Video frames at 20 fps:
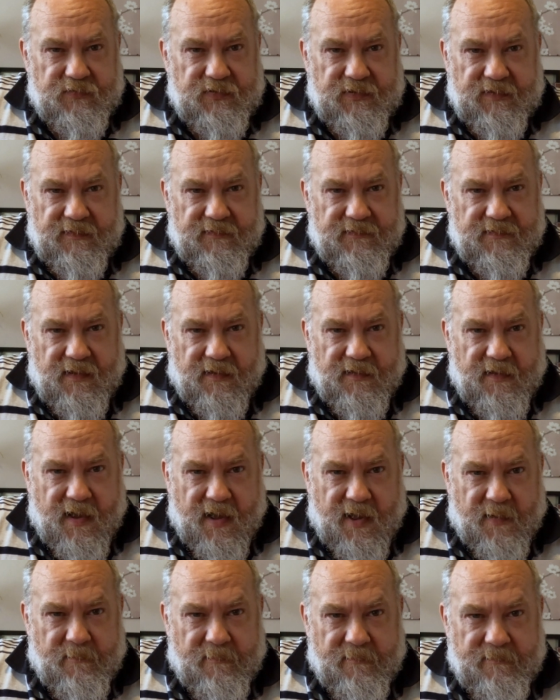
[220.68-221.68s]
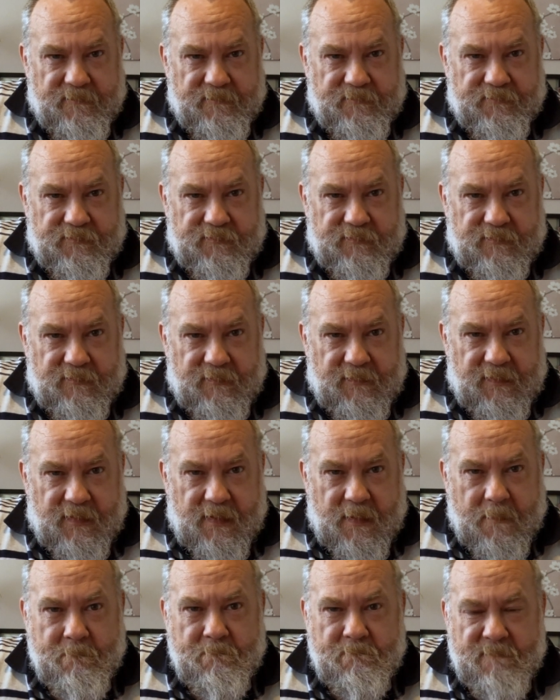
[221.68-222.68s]
cheese and ham.
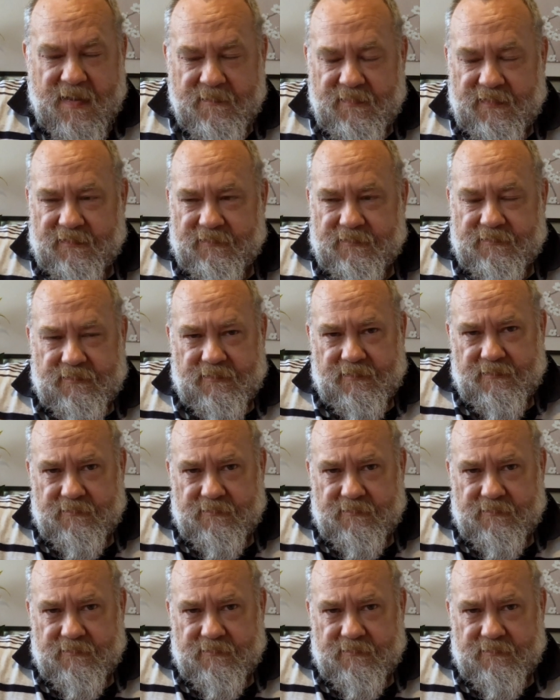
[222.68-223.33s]
Maybe